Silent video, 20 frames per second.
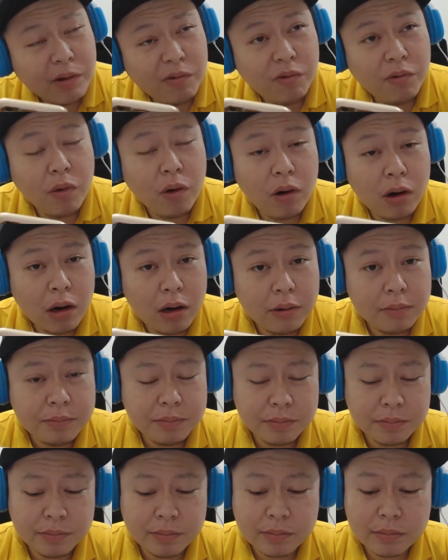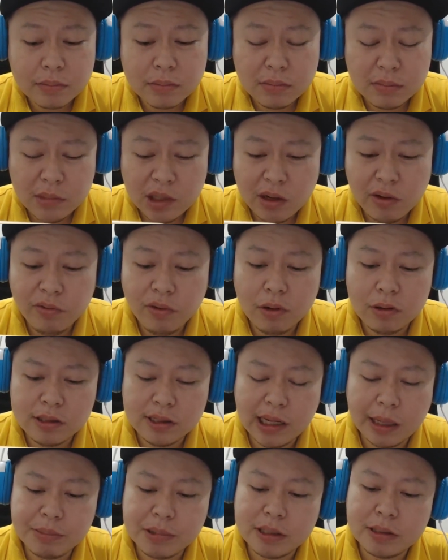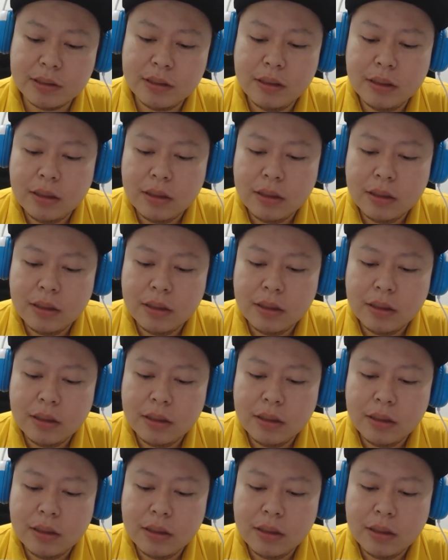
Four. Four steps.